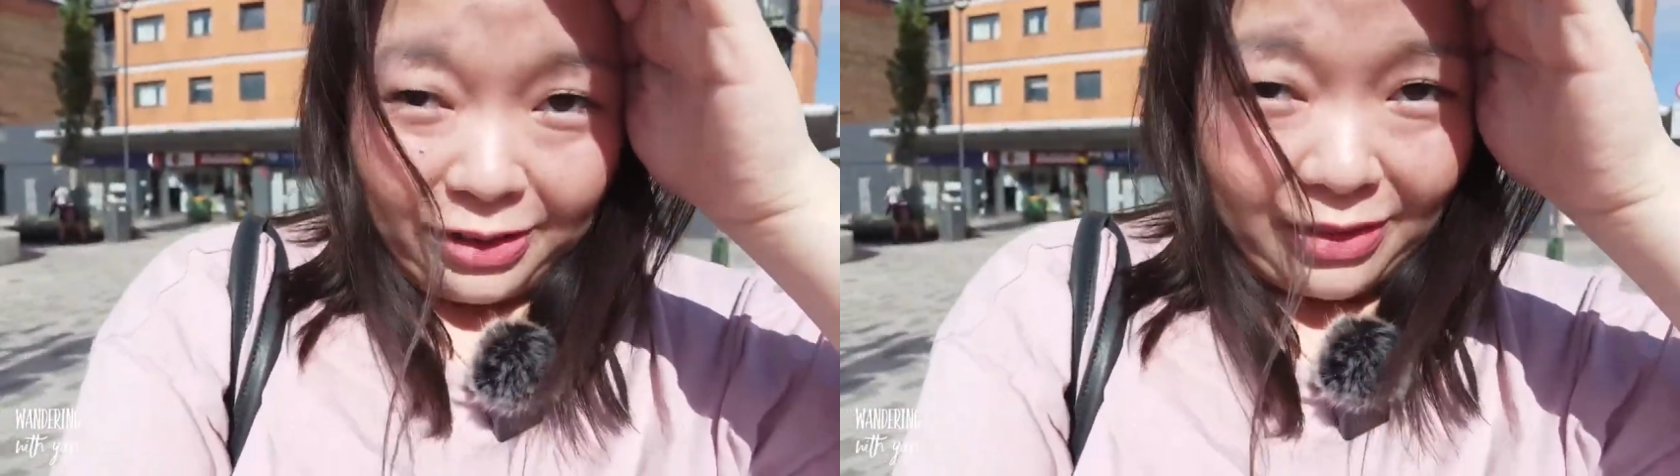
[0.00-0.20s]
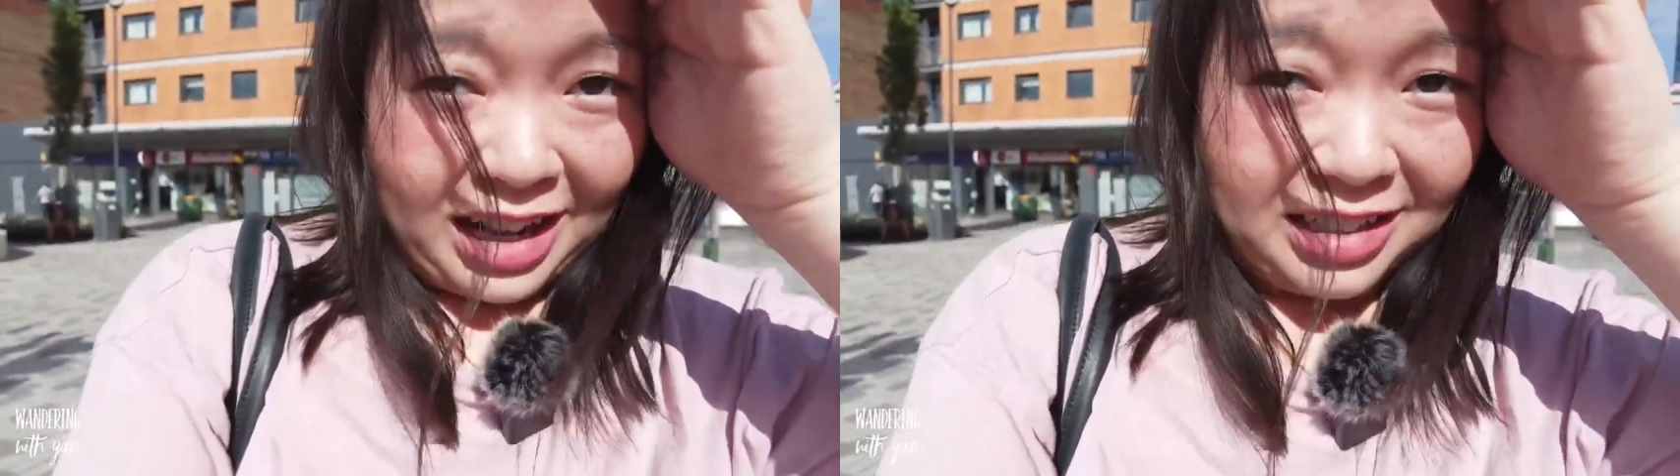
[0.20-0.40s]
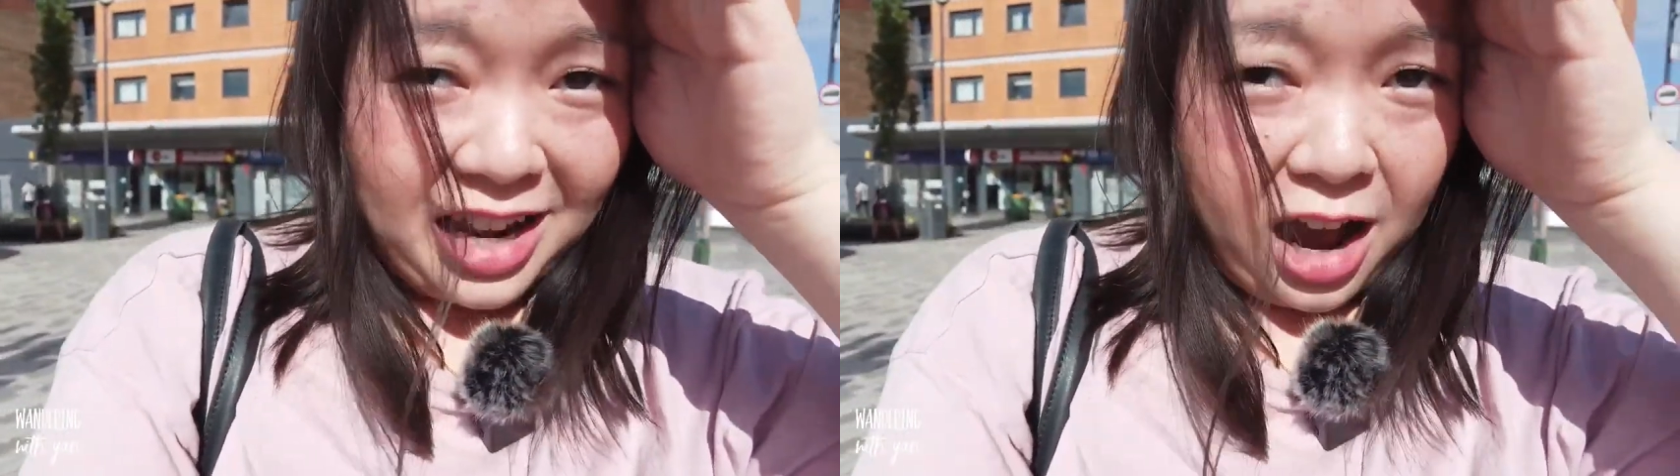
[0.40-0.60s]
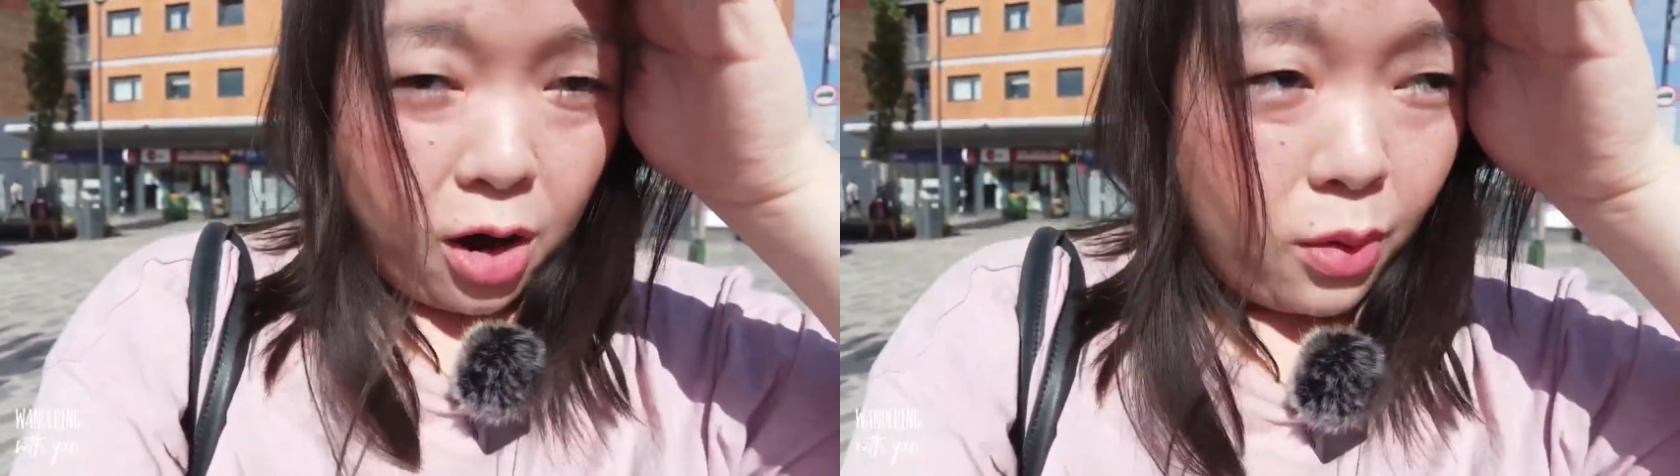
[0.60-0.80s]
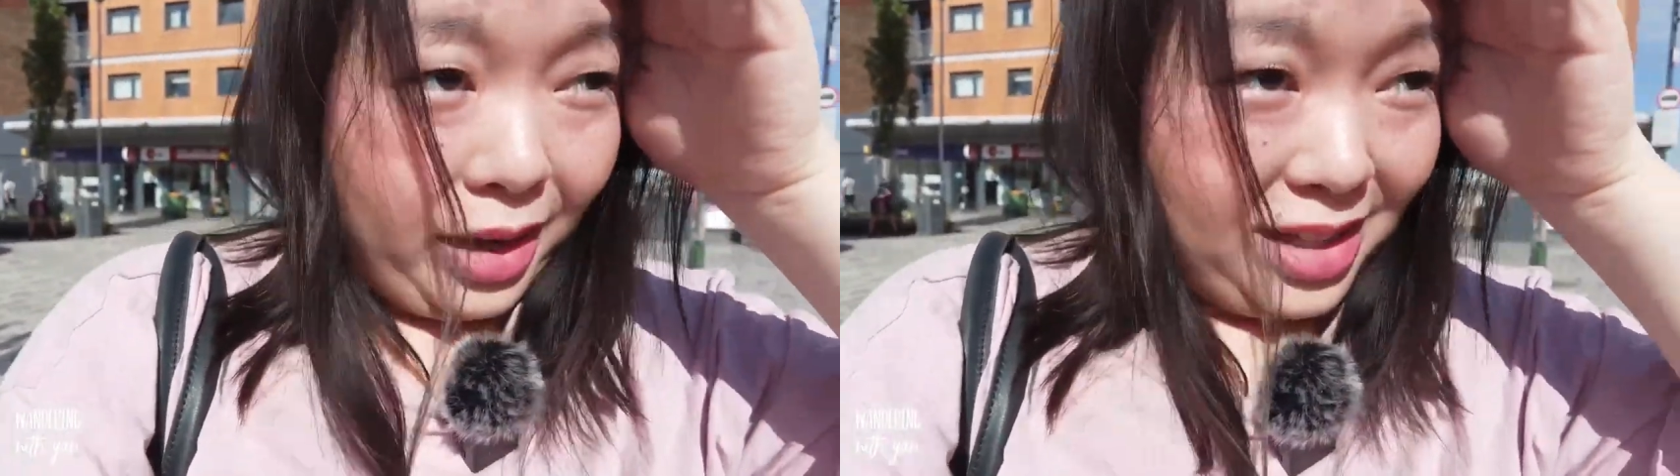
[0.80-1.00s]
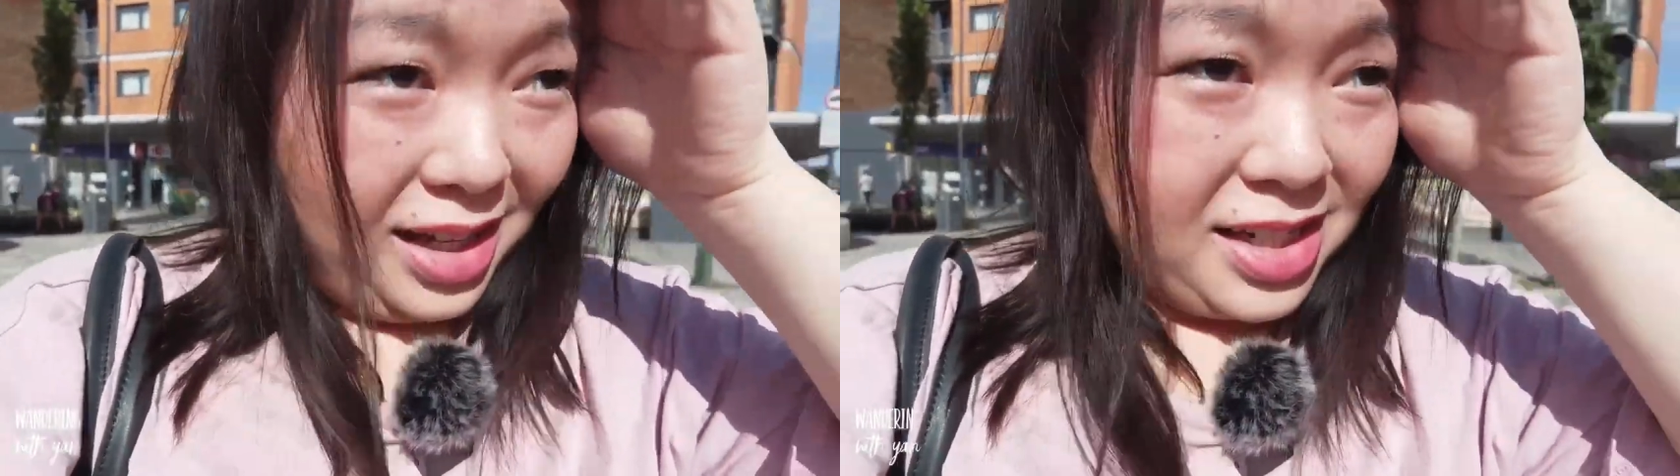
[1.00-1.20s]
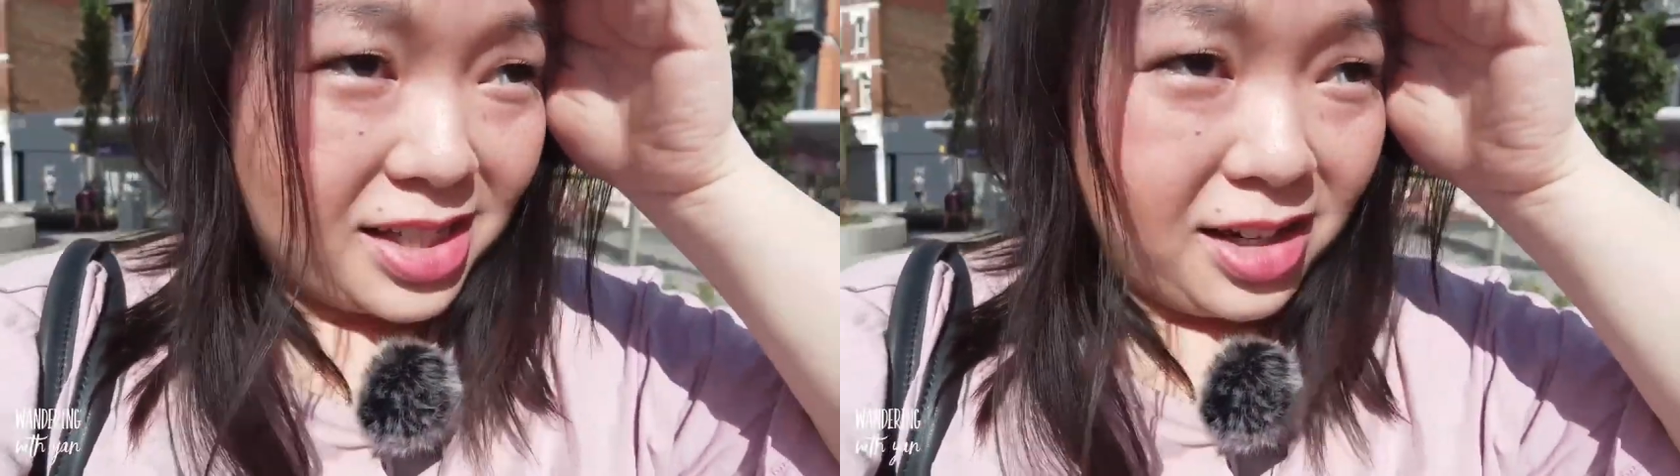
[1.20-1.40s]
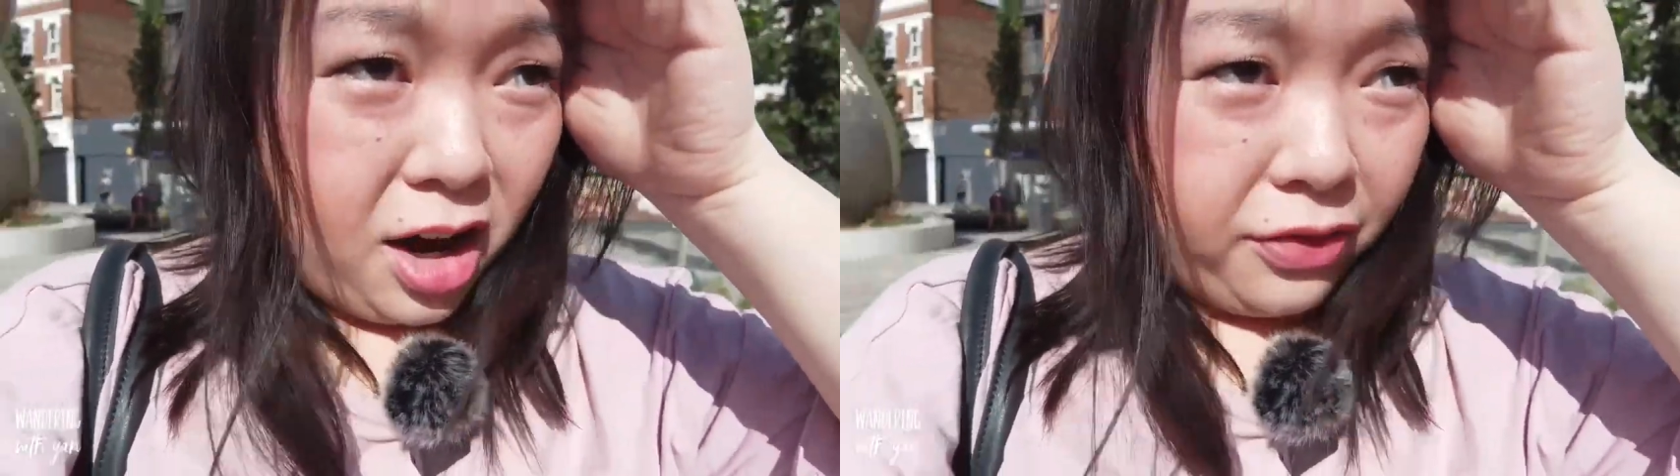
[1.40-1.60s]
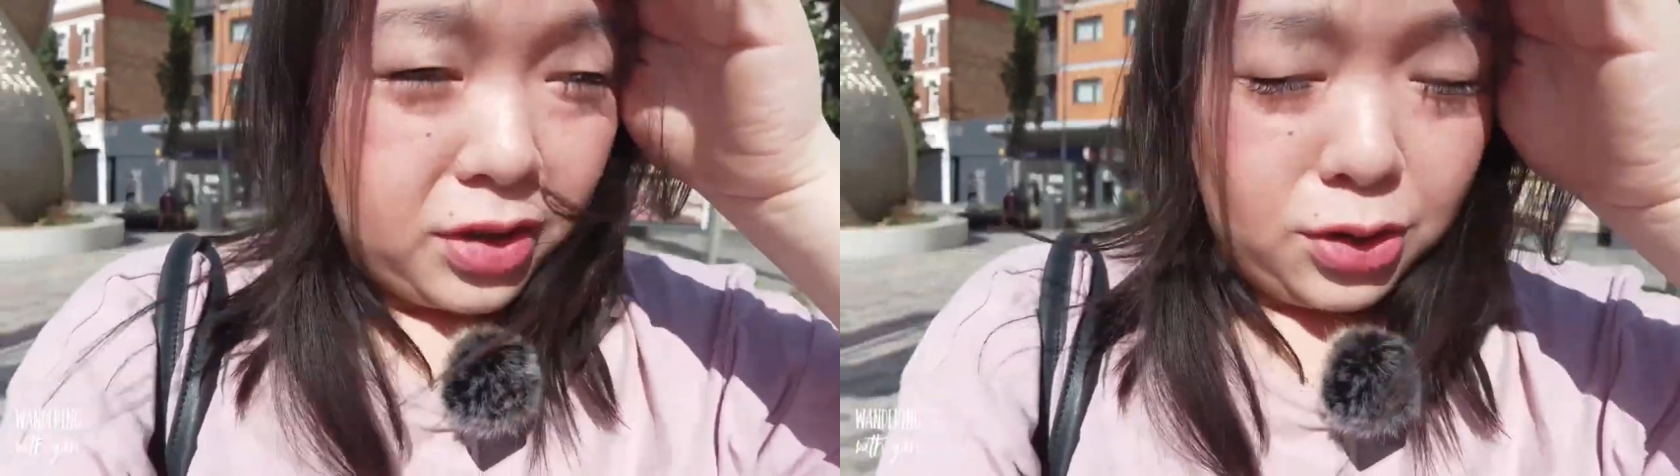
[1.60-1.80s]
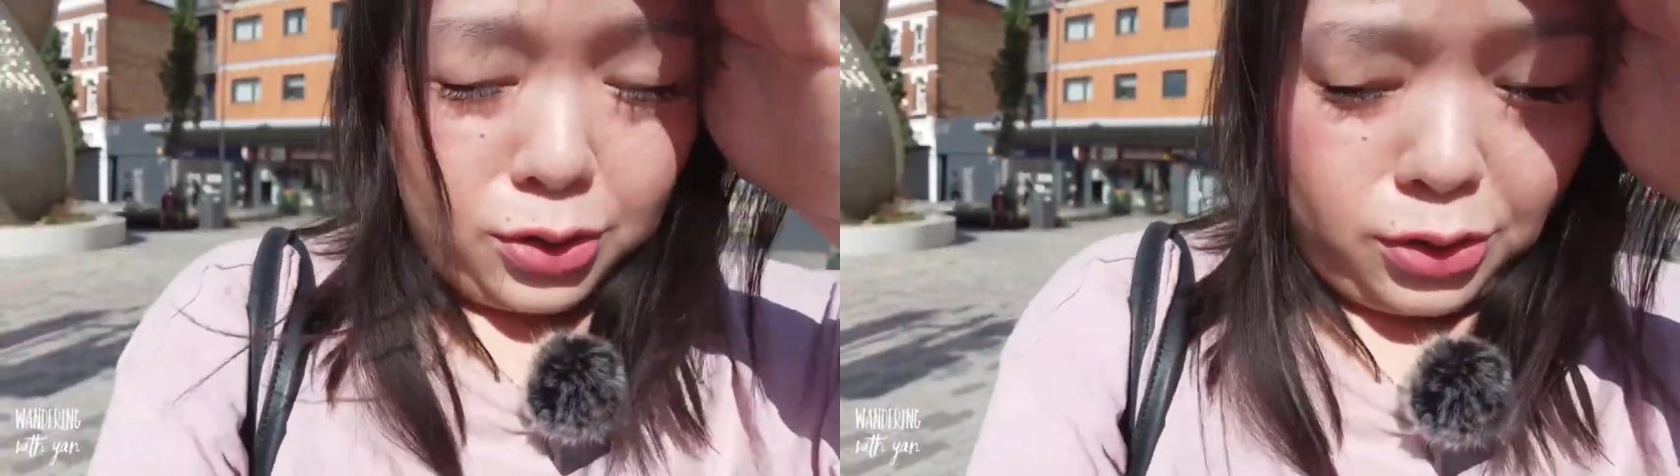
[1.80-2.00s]
Right now it is the
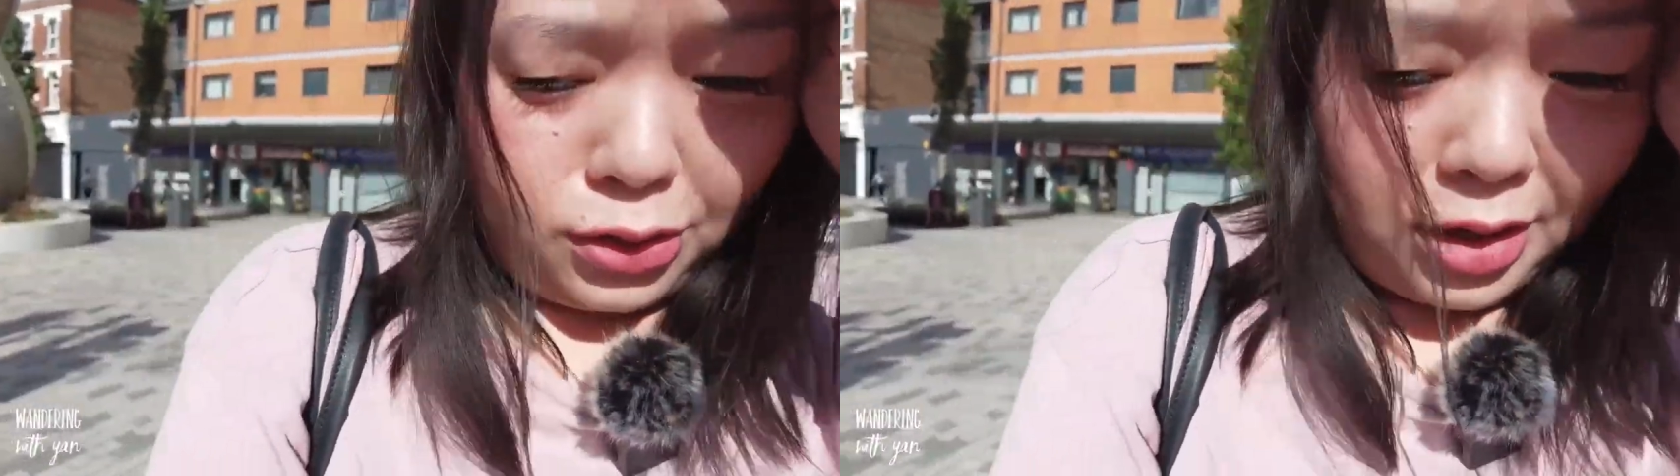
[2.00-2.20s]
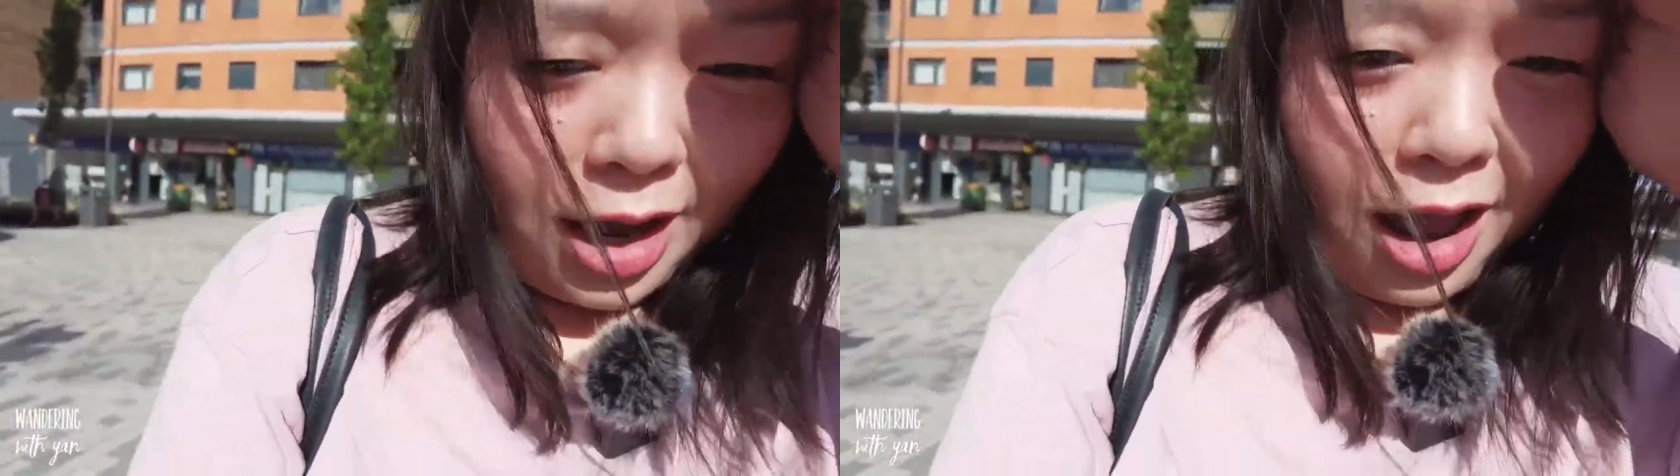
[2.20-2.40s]
afternoon.